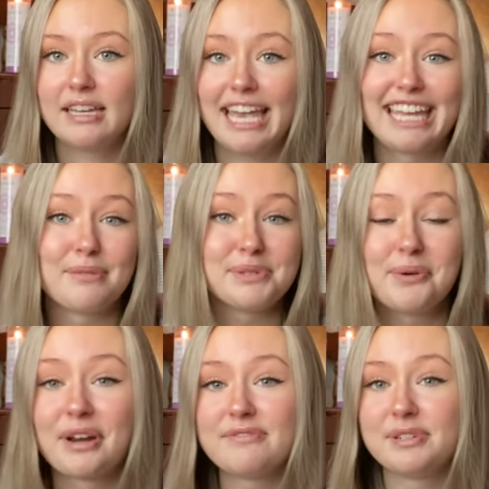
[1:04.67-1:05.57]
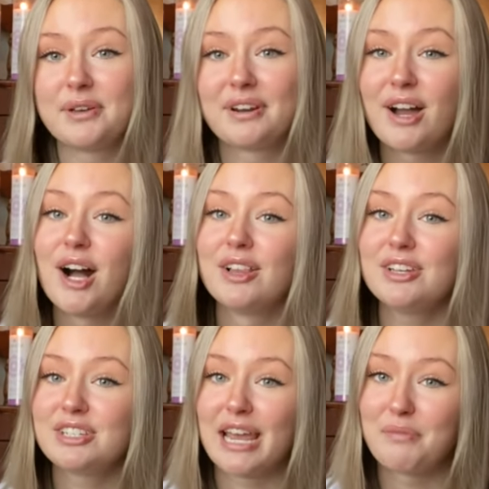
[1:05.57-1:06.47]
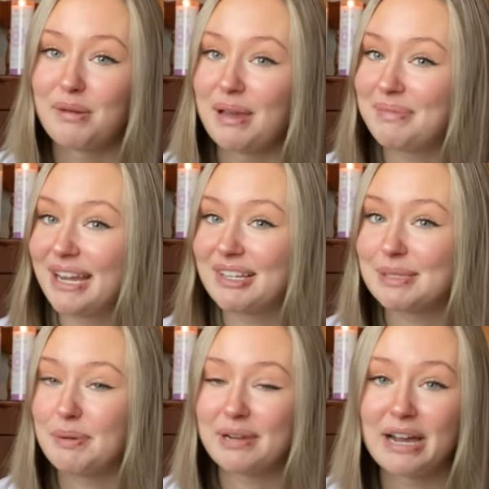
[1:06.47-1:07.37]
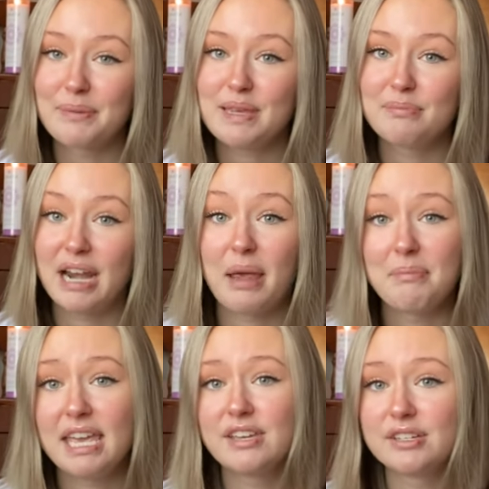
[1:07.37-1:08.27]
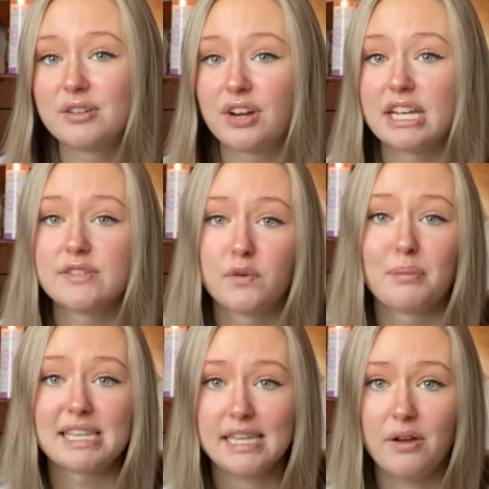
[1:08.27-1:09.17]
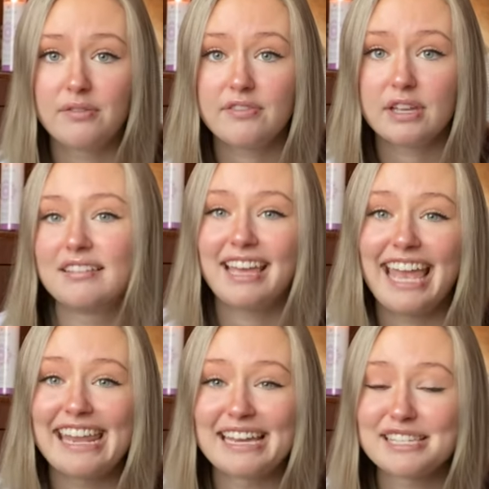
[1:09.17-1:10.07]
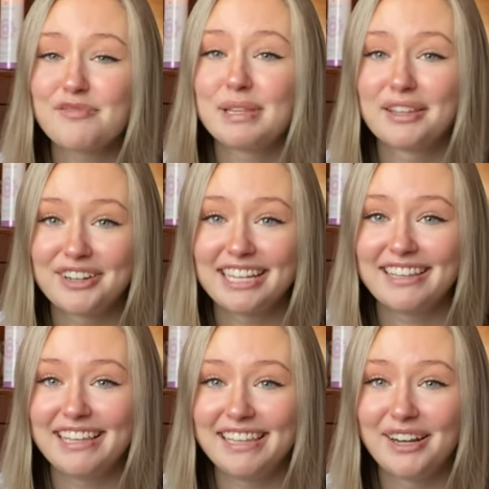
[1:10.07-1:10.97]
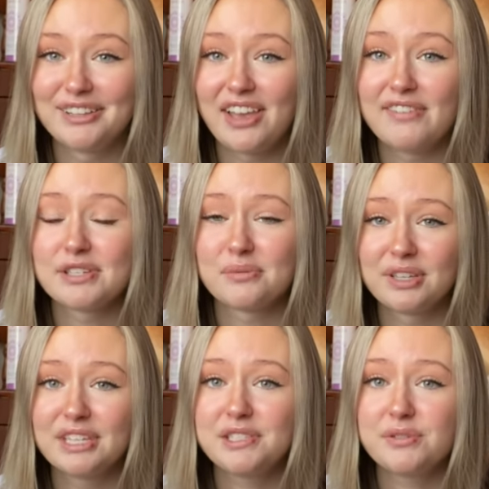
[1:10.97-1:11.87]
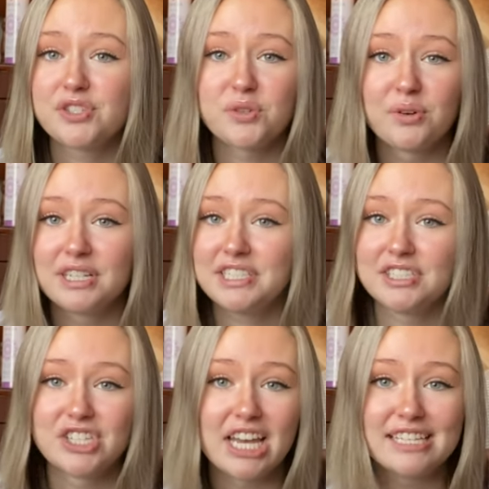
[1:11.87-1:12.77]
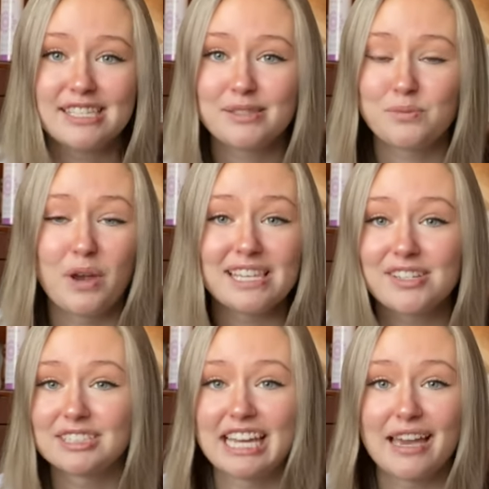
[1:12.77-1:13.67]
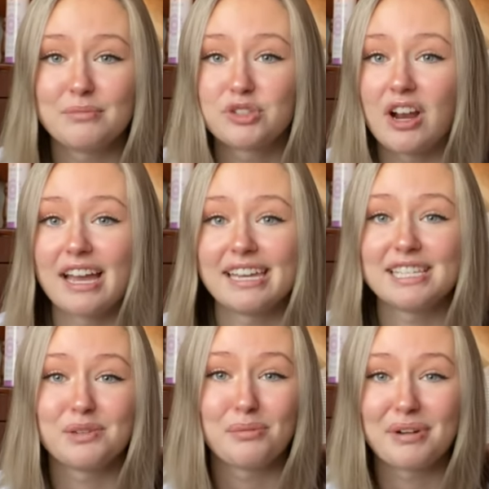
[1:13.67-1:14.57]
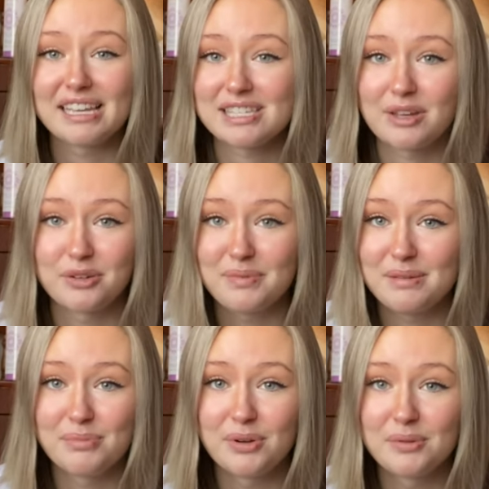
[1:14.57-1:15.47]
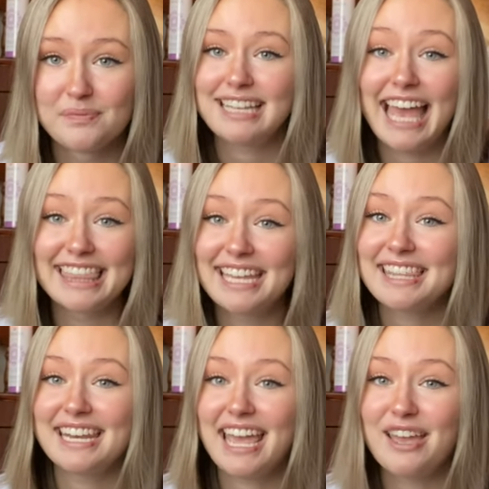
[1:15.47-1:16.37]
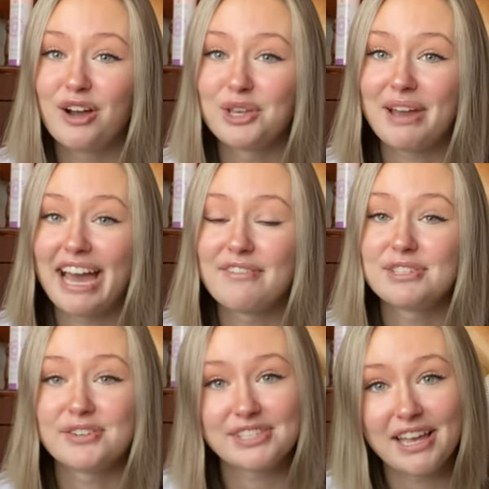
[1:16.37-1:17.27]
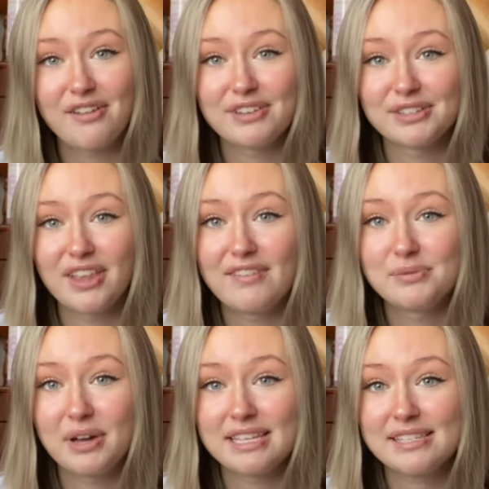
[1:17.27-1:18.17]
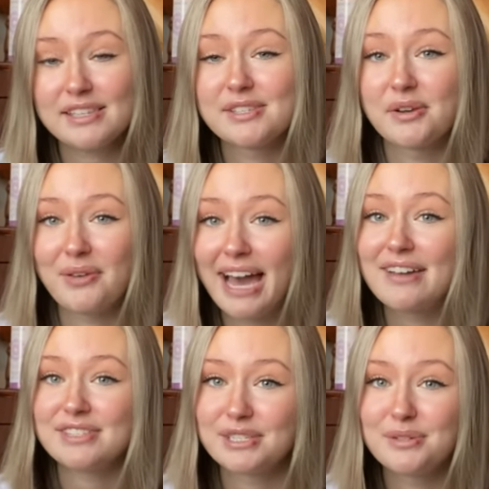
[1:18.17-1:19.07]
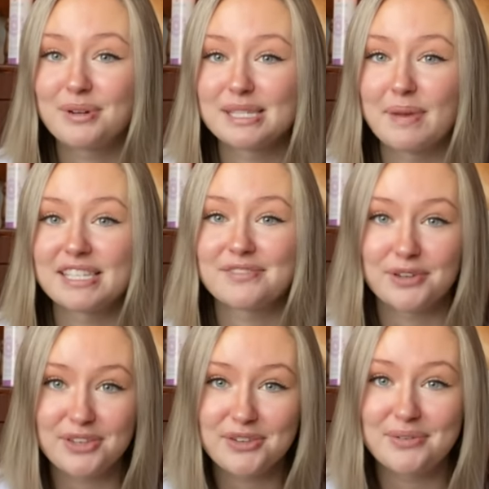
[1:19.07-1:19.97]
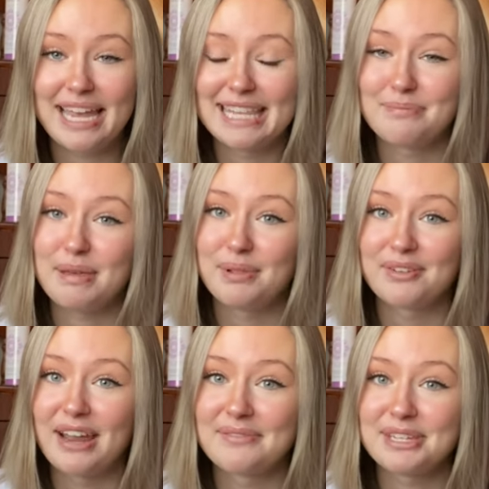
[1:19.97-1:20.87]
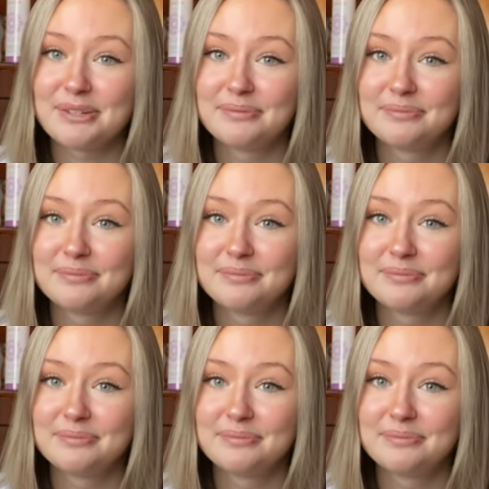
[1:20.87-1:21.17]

And I'm so grateful to go to college, and I want my parents to be proud of me, but I make good grades for myself. And as I've been learning lately, our lives are really too short to just waste our time trying to impress other people. At the end of the day, all you have is yourself and your loved ones, so you have to do what is best for you and the people around you.